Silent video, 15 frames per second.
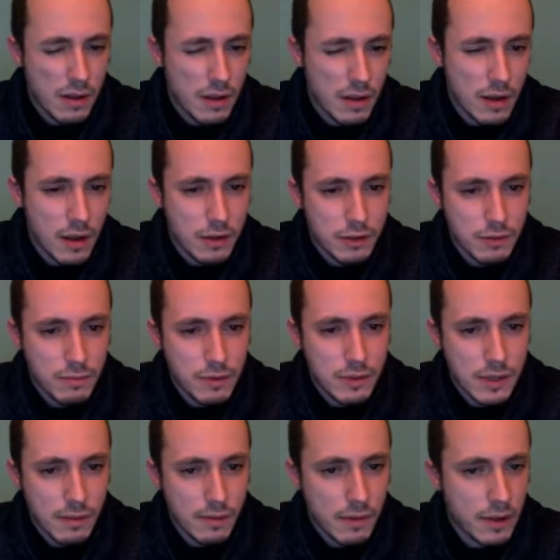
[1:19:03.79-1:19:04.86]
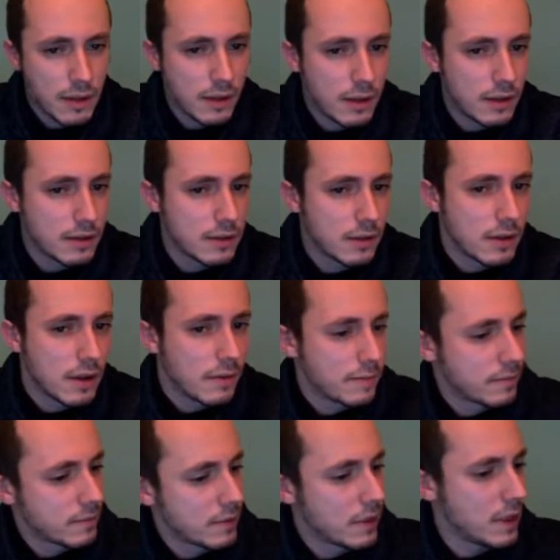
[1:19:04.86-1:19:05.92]
Yeah, it should be something like that. Okay,
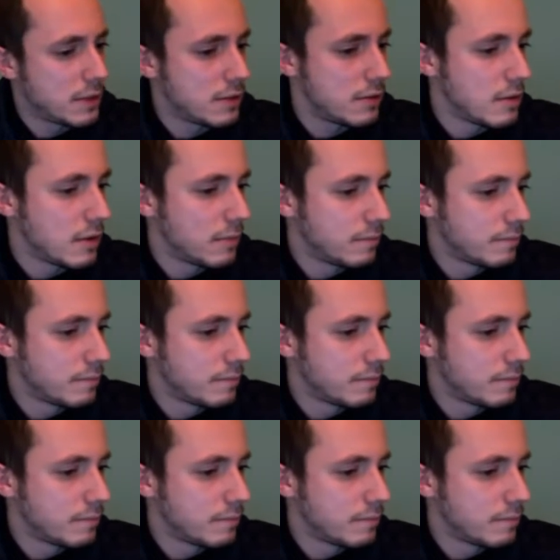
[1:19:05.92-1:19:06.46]
let's do it.